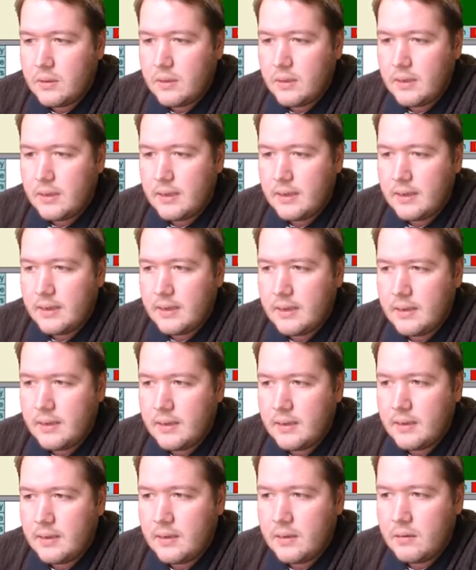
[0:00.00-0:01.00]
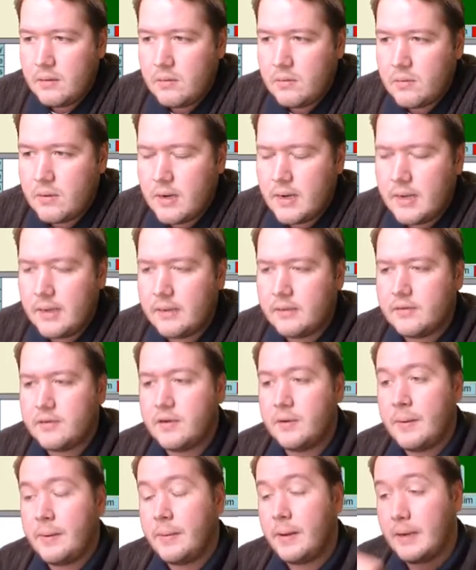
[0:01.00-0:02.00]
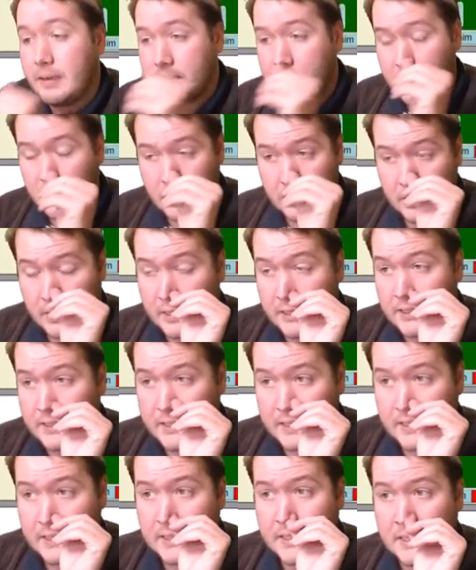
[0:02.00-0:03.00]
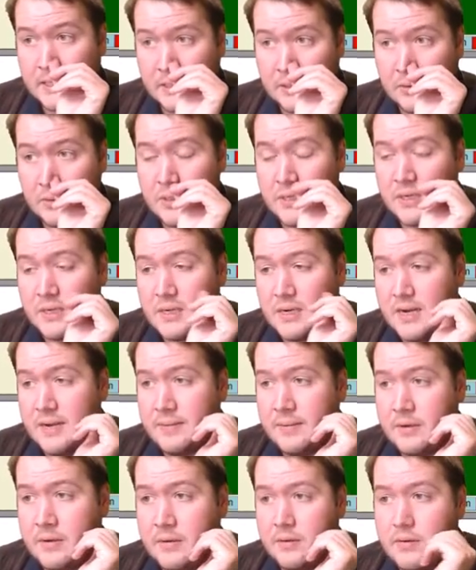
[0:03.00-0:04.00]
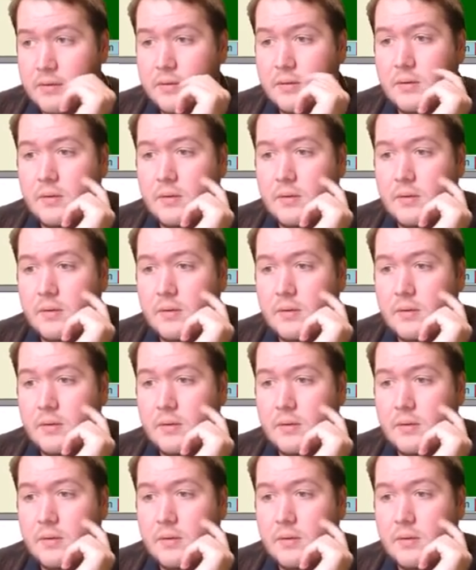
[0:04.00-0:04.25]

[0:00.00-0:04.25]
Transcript: Uh, right, so my partner's got a singleton diamond.